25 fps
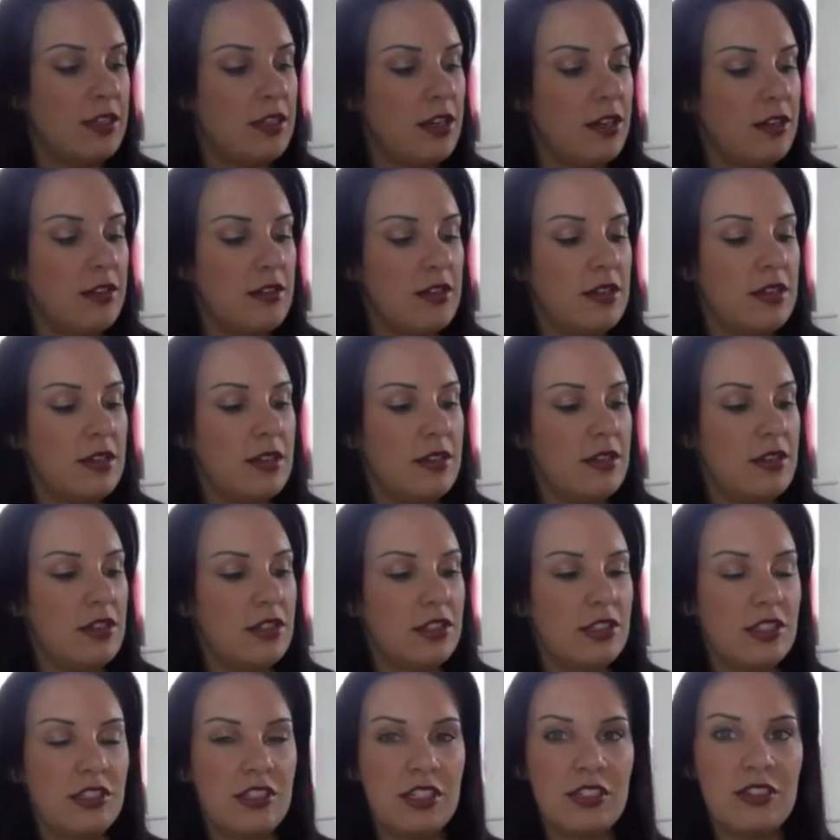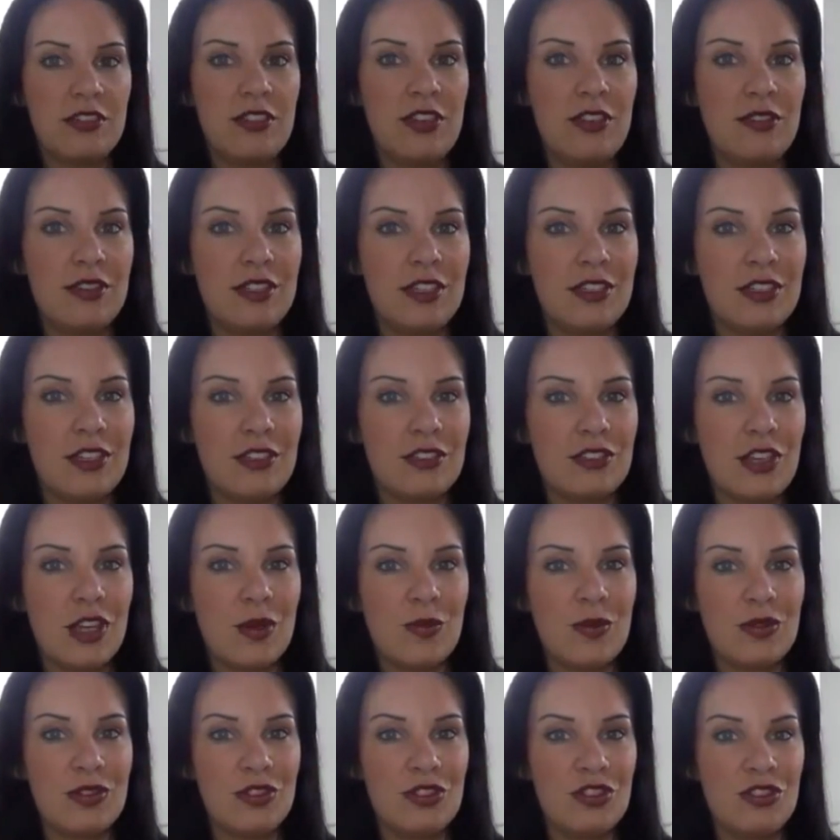you know you're still using those
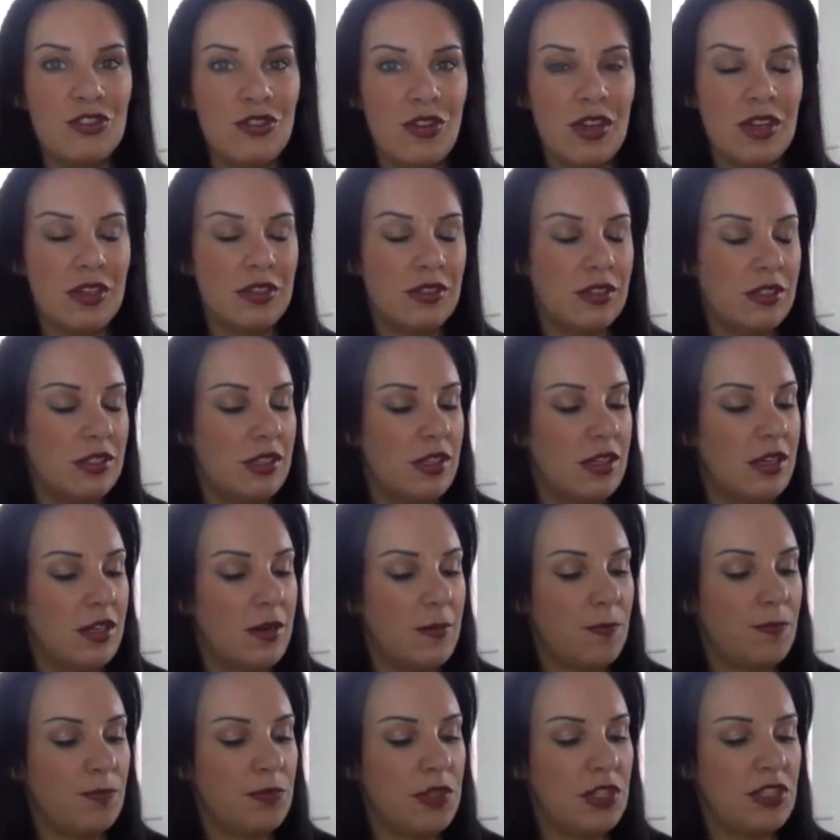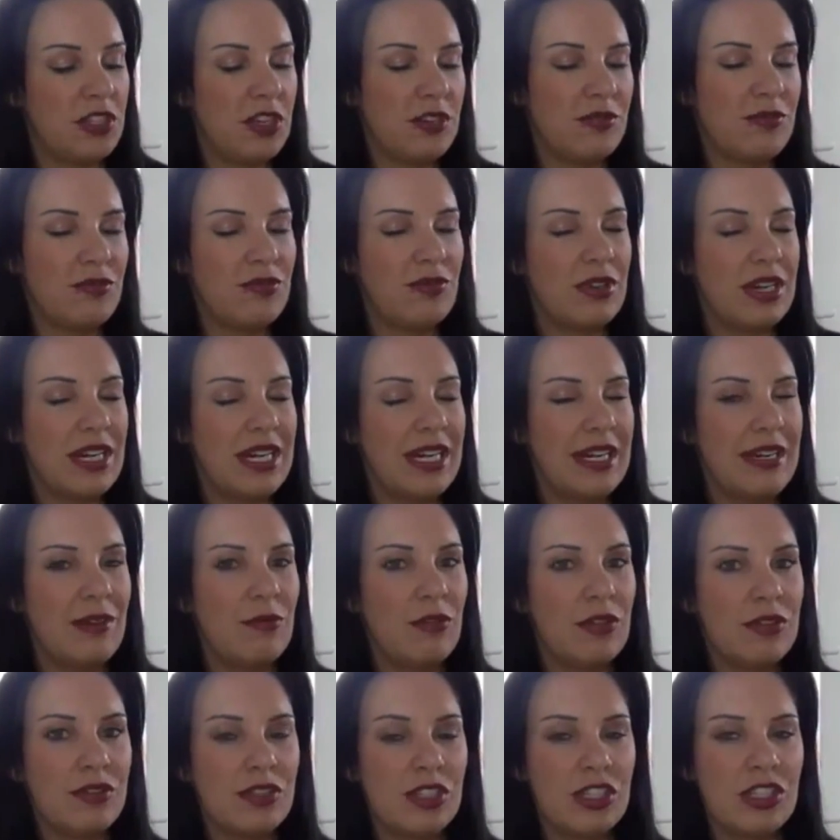open strings that you don't really
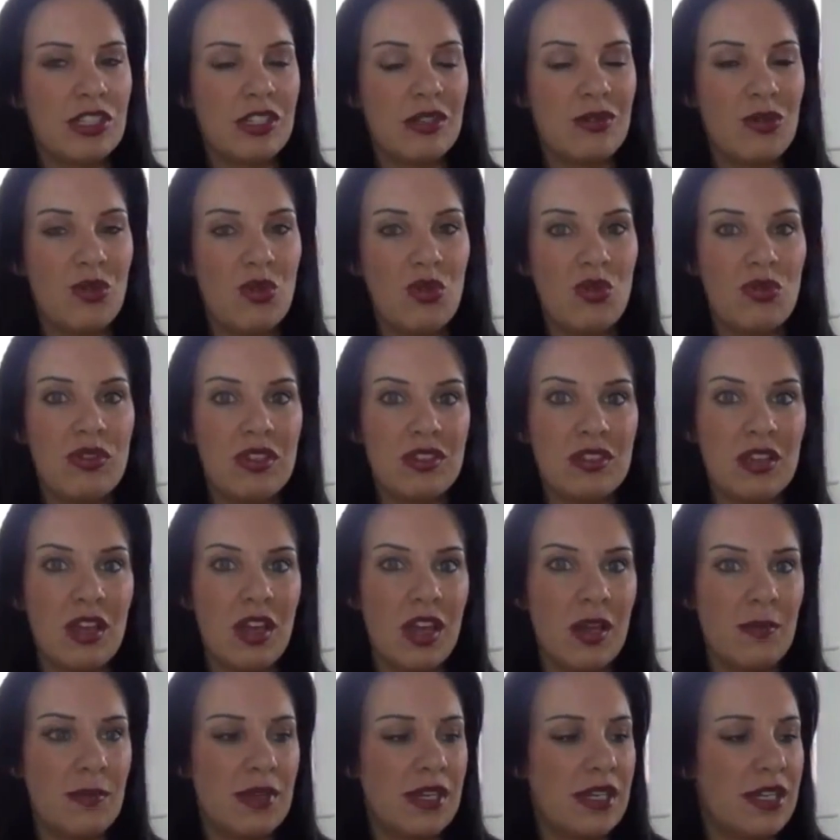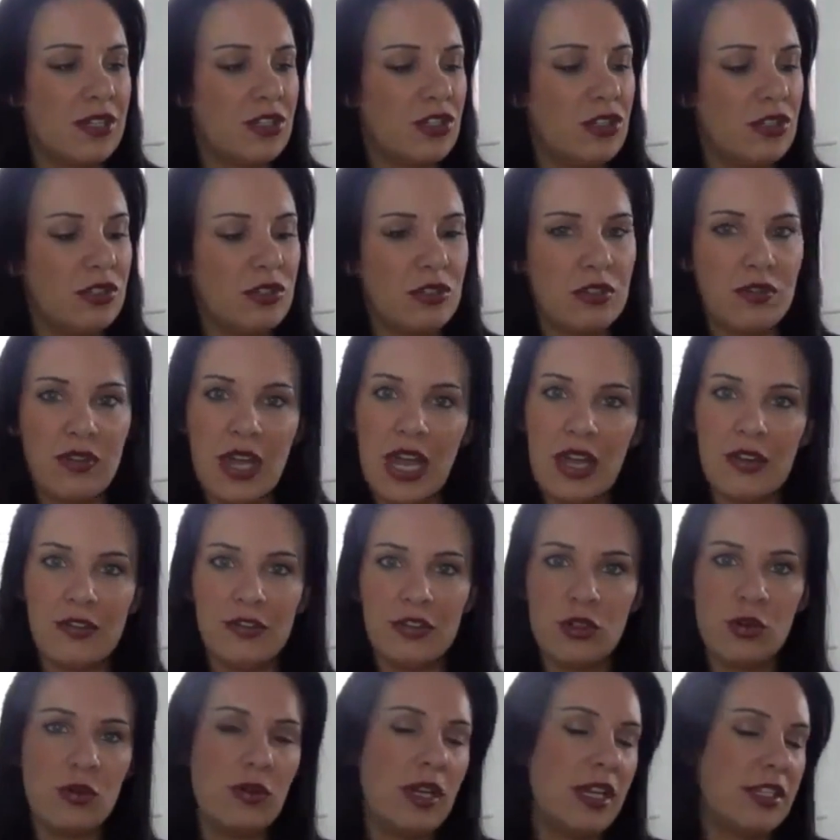want to do all the time unless you sort of
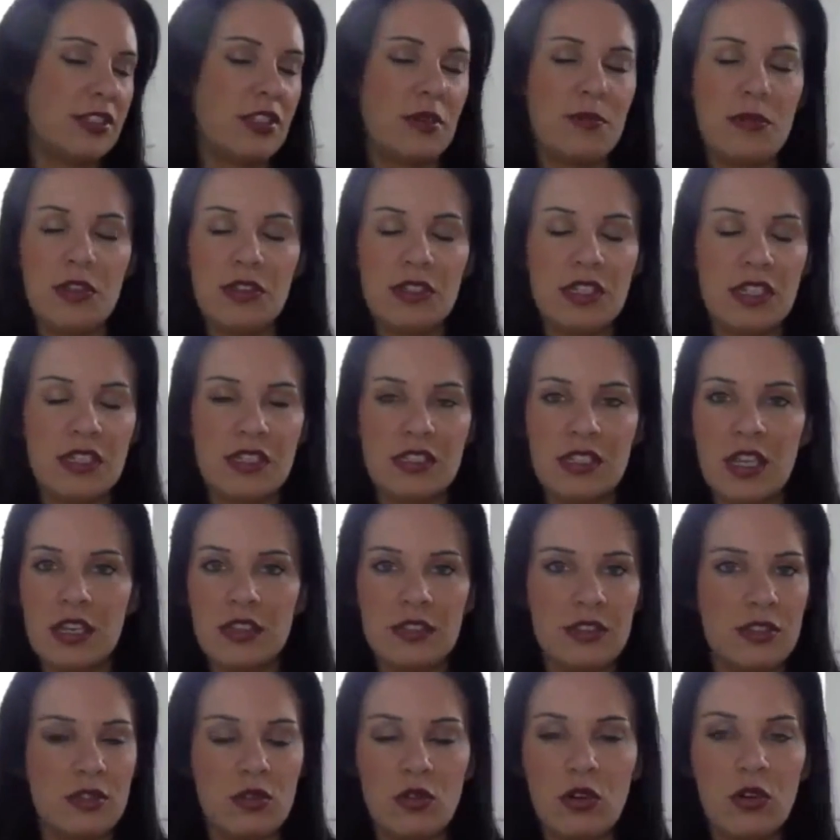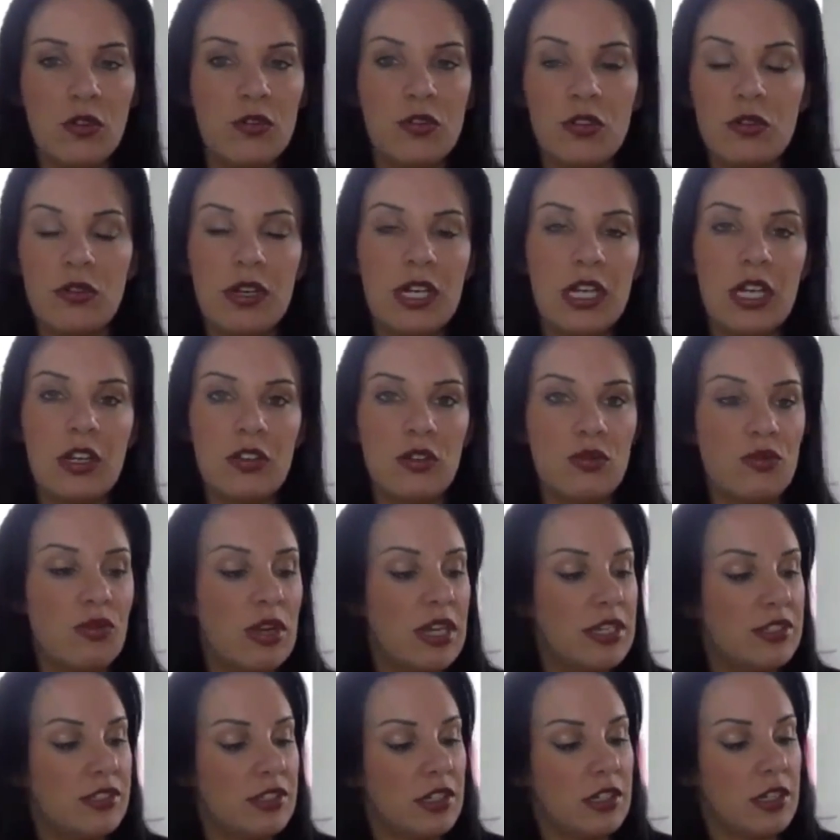have to, or unless the music says so, or for any other
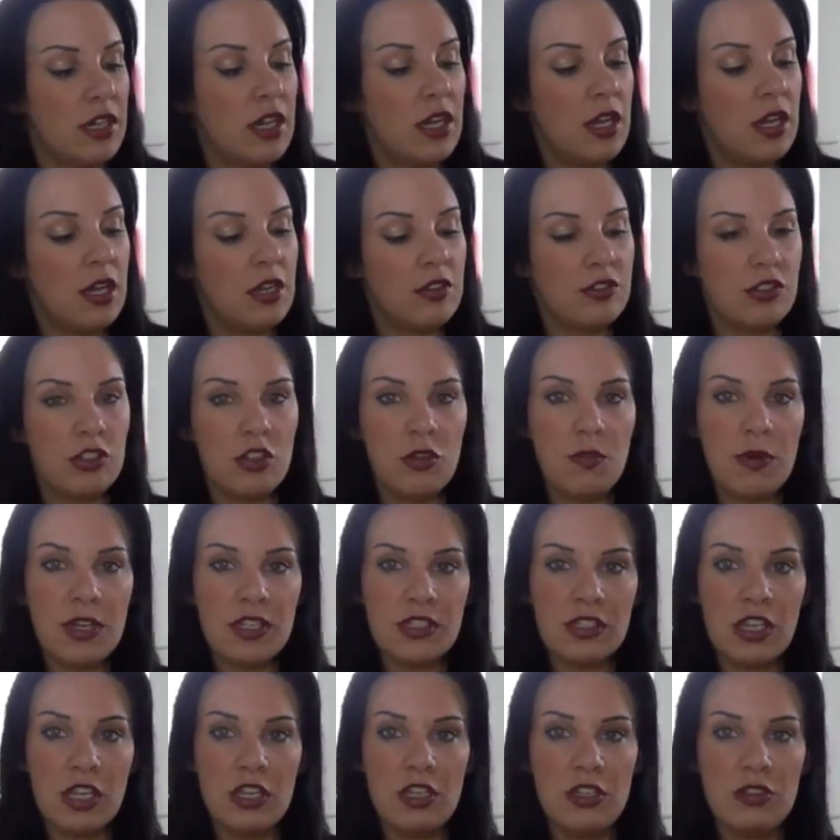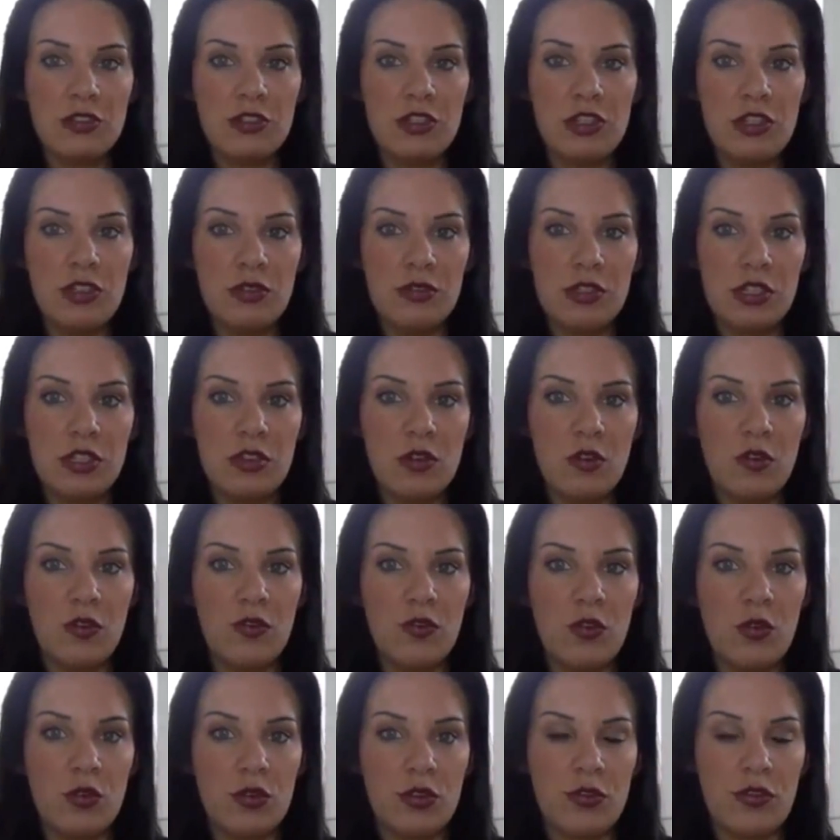reason. So you must get used to using your
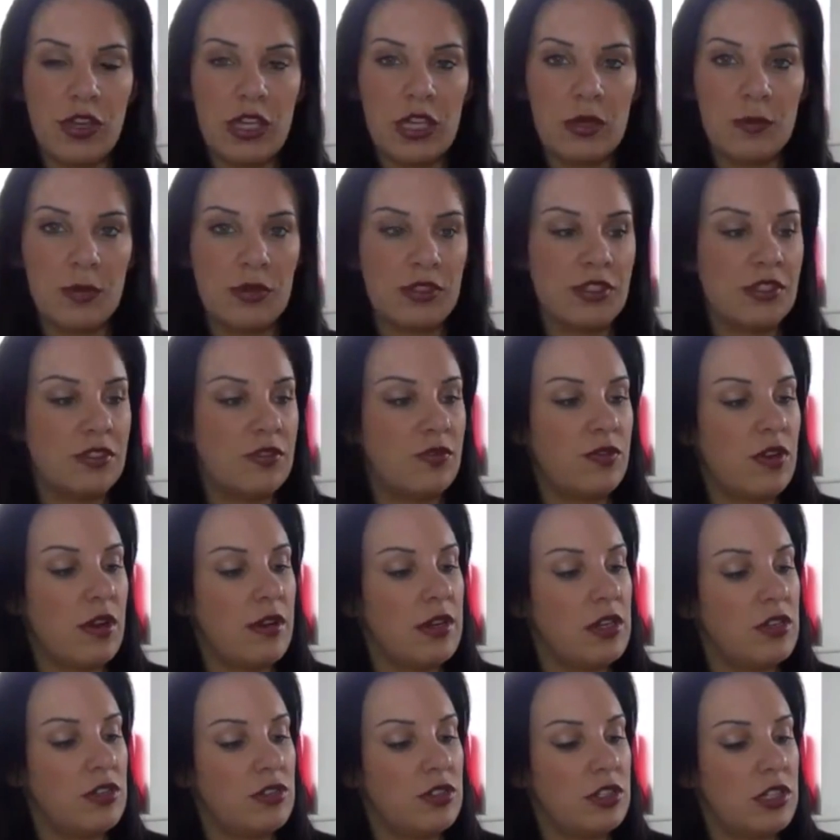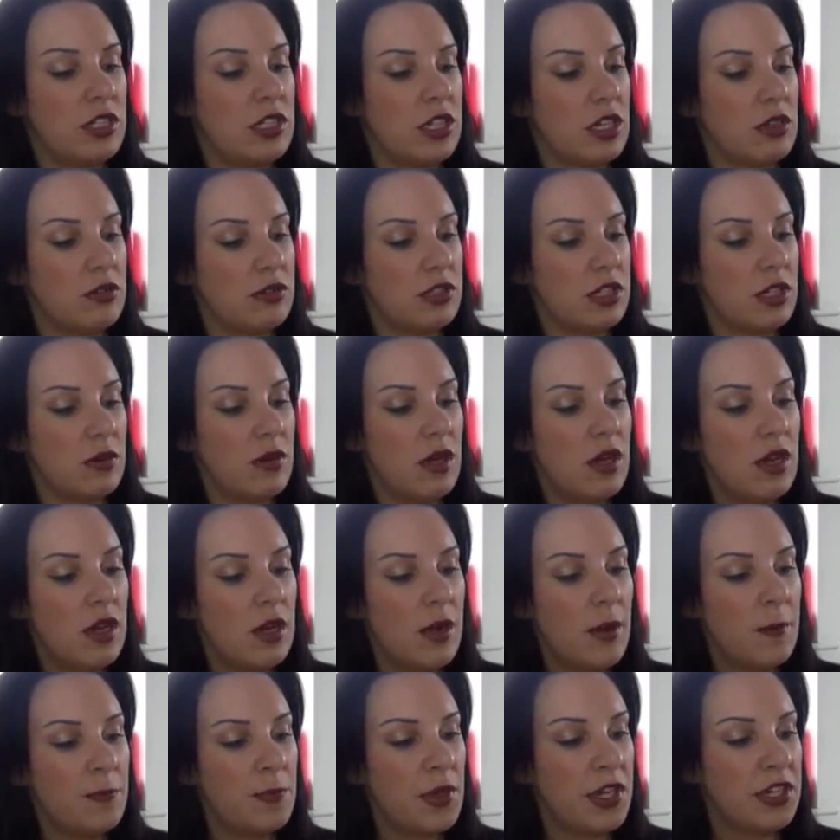fourth finger because it's very good to do. So
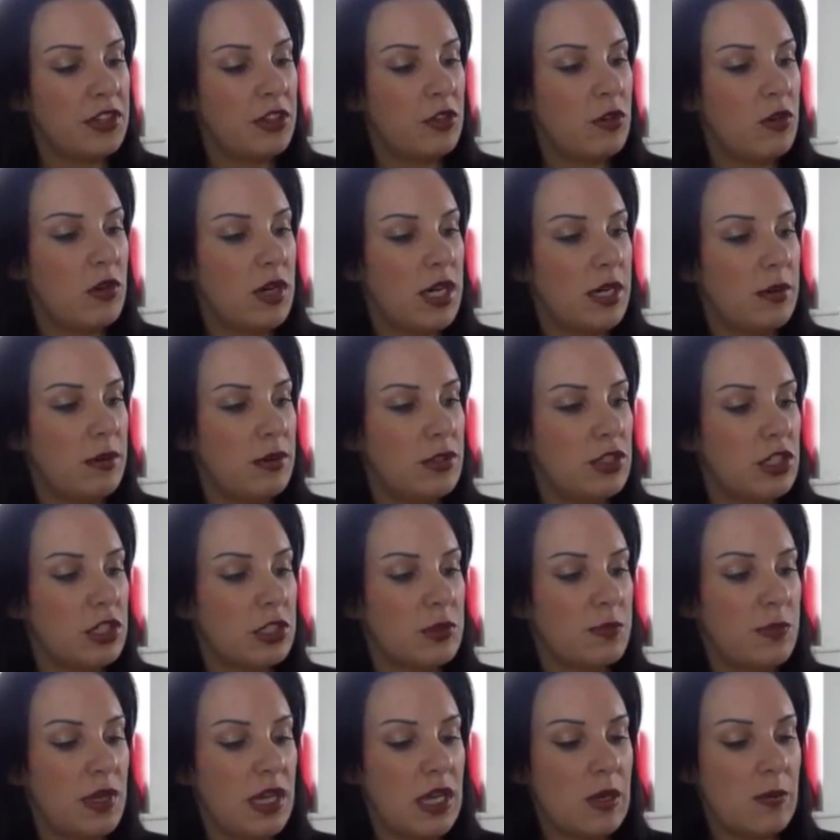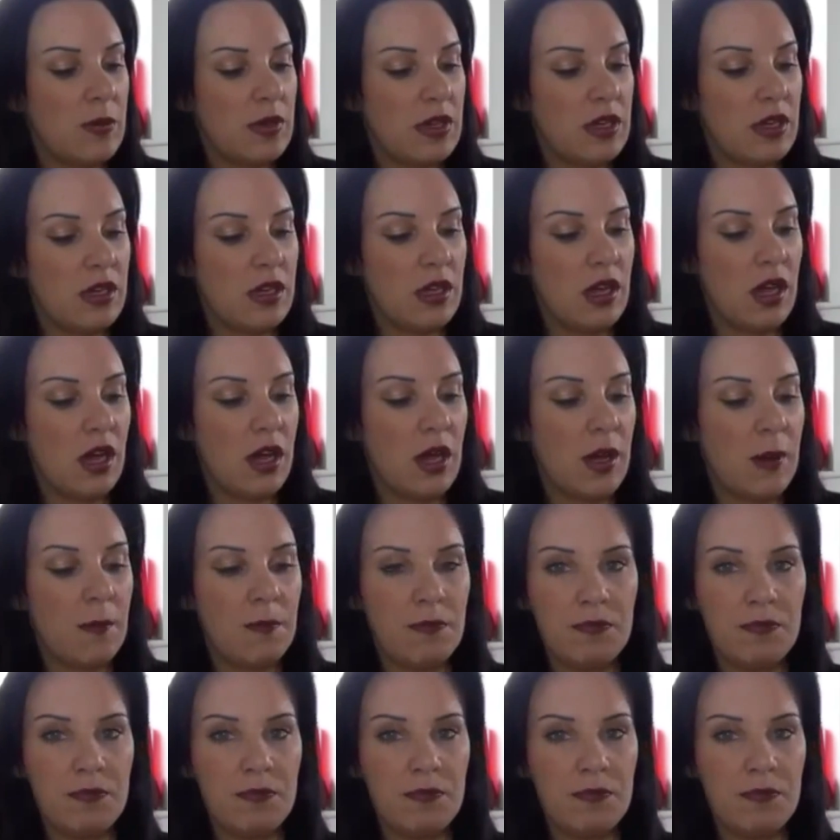I thought I would just maybe